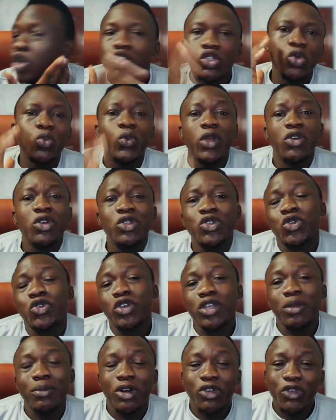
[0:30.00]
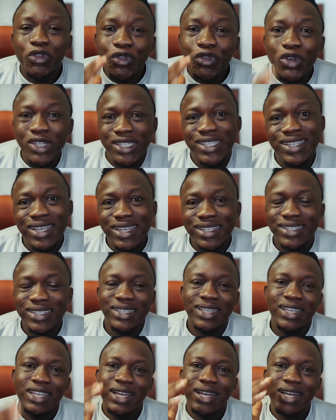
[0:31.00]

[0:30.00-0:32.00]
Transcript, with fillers: So we are going to talk about Fortinet,